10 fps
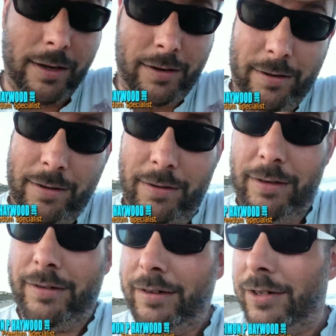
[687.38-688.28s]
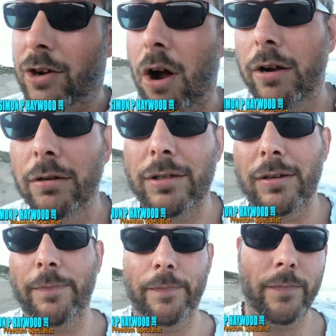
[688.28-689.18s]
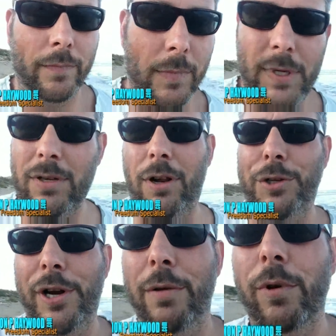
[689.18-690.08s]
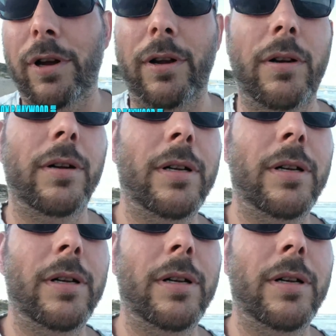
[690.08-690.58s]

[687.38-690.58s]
you know. Skyhooks. It's not a dirty word.